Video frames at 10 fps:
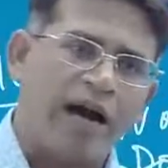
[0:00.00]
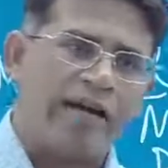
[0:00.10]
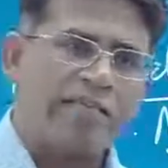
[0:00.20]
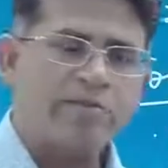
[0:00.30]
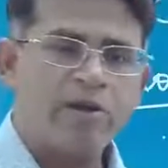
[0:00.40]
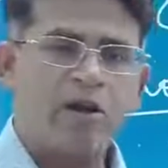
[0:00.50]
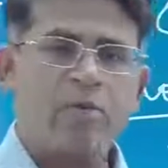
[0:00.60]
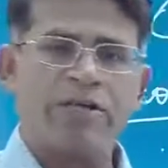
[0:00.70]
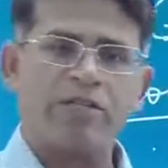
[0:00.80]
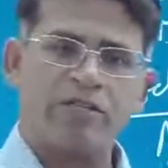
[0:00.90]
ask me your
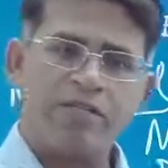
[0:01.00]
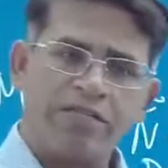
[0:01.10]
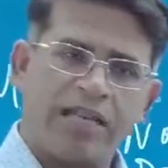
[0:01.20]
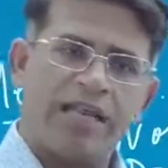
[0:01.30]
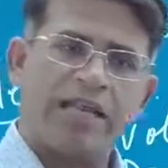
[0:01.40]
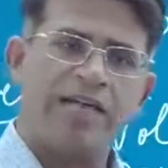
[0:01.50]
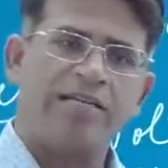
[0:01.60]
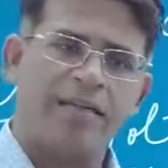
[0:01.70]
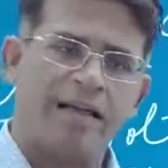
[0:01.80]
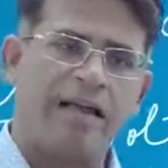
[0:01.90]
questions and I
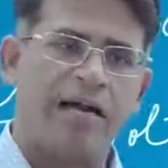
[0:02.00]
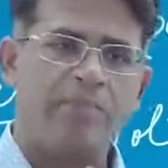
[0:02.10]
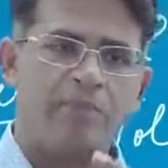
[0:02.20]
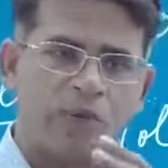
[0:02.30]
can take up